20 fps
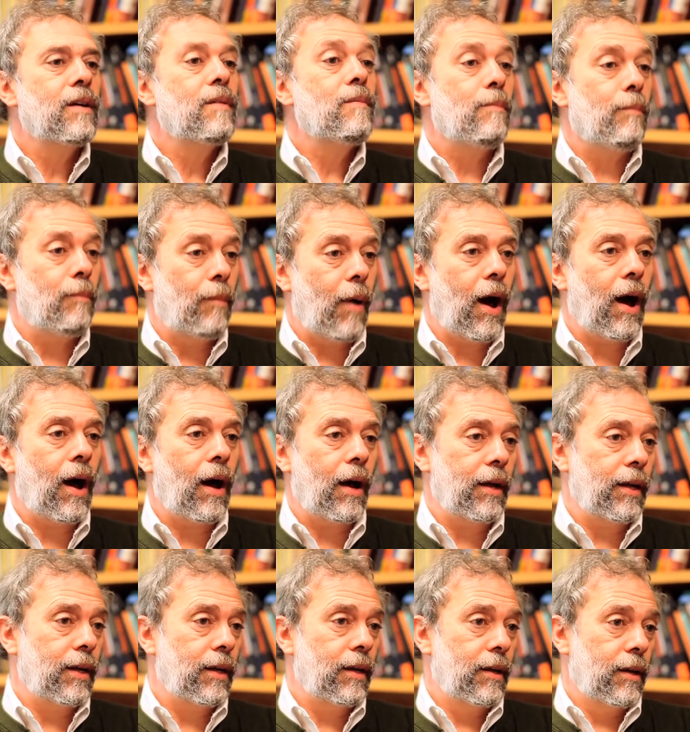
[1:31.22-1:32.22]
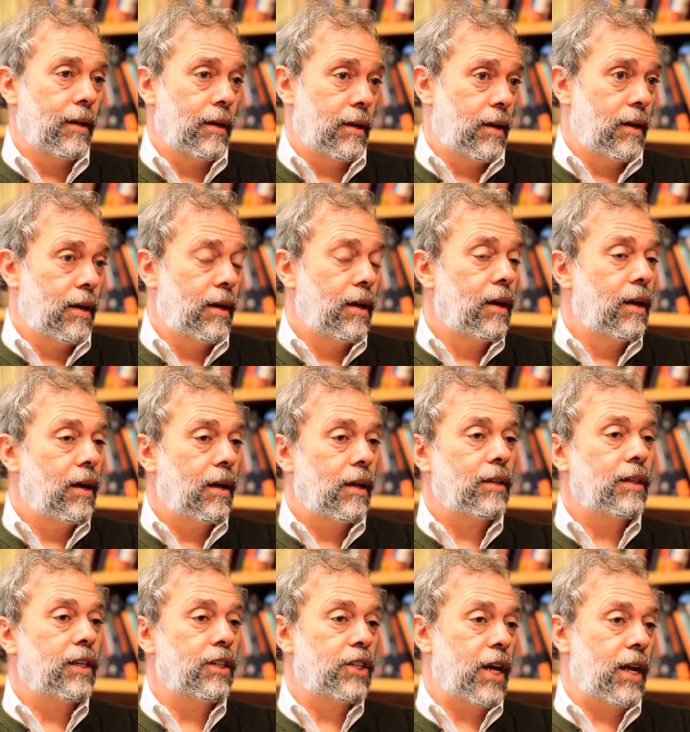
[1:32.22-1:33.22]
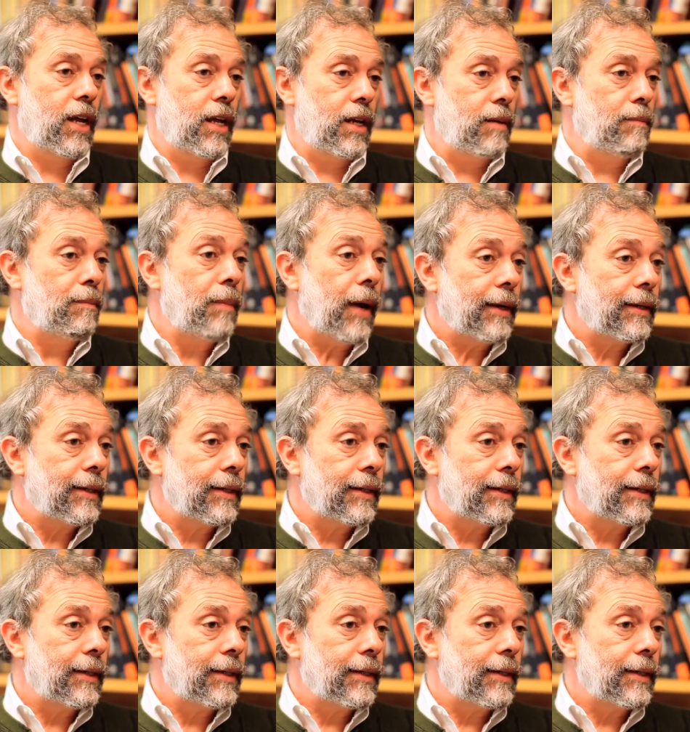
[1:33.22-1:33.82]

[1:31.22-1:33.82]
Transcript: by the giant impact.